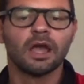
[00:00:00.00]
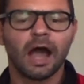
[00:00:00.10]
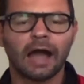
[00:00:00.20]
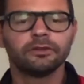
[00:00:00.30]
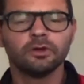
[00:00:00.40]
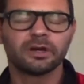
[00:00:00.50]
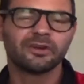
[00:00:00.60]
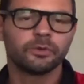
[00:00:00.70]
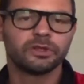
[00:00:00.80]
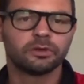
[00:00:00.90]
I do
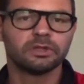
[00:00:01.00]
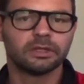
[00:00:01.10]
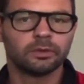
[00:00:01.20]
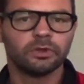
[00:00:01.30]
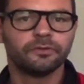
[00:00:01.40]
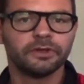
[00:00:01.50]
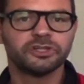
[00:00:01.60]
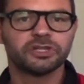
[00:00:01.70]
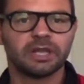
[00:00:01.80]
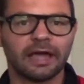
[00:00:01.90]
agree with you that they will
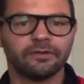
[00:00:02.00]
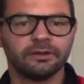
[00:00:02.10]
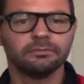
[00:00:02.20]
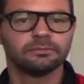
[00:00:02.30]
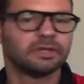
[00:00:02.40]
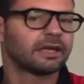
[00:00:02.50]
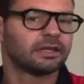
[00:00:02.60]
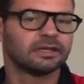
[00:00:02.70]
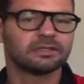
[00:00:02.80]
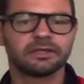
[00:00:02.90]
finish 11, like
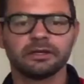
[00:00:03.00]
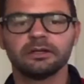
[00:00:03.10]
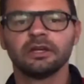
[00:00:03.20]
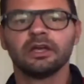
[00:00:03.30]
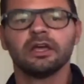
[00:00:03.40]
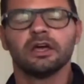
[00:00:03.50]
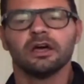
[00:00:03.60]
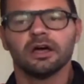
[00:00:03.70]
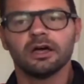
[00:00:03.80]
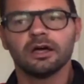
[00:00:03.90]
last year.
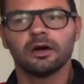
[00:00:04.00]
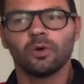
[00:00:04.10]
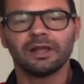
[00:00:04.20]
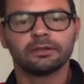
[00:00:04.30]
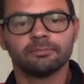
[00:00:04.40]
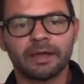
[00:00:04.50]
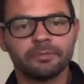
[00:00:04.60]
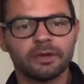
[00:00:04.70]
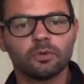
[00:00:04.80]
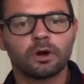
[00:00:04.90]
Well, my
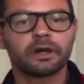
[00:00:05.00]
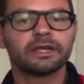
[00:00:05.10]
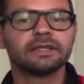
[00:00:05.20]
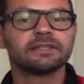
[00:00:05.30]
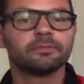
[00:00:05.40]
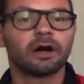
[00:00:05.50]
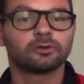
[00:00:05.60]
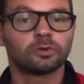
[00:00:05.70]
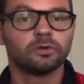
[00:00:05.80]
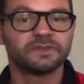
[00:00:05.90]
main worry is about
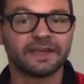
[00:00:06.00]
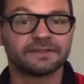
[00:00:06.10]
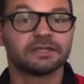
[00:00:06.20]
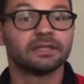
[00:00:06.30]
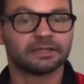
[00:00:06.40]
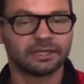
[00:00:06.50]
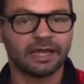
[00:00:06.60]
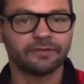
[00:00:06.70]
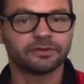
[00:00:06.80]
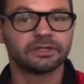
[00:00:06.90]
Kulusevski that
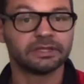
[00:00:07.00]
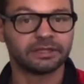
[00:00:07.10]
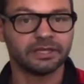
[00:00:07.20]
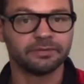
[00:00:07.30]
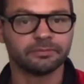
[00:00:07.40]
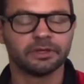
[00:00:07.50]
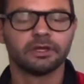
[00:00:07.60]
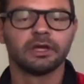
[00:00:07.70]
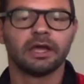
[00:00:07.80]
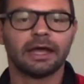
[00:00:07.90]
left the team.
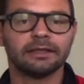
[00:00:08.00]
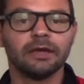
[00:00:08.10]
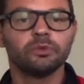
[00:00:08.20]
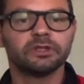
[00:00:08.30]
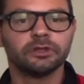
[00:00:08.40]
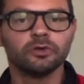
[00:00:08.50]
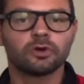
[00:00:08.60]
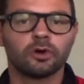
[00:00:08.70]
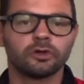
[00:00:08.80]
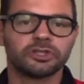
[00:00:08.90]
And then with the new
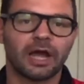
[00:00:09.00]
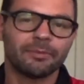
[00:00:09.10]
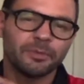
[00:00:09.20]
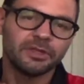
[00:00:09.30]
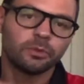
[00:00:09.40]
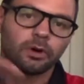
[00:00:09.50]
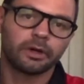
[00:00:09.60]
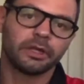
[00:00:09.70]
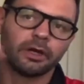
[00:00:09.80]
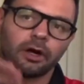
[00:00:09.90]
coach, I'm a bit
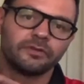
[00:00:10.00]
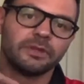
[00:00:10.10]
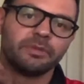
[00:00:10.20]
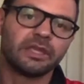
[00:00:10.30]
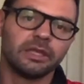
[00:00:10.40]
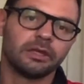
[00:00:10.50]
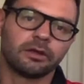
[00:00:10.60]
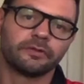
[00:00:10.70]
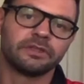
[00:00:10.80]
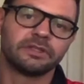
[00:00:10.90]
worried of the beginning
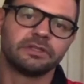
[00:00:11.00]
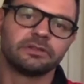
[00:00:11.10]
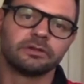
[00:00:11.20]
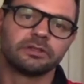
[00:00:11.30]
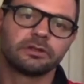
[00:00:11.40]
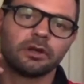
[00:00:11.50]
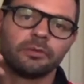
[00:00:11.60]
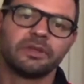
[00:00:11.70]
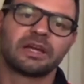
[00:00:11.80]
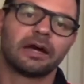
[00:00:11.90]
of the season. It's going to
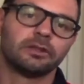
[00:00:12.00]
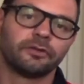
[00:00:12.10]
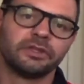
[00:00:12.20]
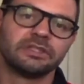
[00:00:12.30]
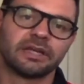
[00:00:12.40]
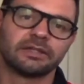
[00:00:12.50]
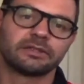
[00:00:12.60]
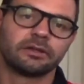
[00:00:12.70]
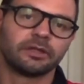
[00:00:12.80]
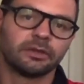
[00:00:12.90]
be kind of a disaster.
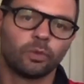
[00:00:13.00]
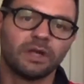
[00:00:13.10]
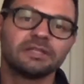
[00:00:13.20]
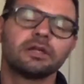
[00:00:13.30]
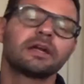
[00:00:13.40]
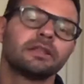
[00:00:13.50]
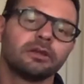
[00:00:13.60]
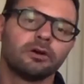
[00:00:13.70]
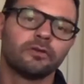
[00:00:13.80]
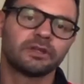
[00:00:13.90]
Once they're getting
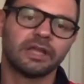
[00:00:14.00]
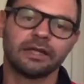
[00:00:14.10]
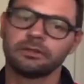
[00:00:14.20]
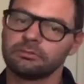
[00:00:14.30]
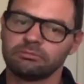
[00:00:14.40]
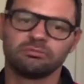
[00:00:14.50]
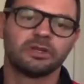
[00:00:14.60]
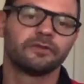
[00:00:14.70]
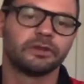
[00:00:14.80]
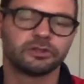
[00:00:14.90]
over that, they'll
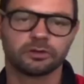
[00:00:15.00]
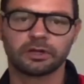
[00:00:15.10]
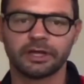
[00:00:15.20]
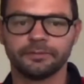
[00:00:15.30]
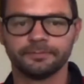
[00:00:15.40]
finish okay.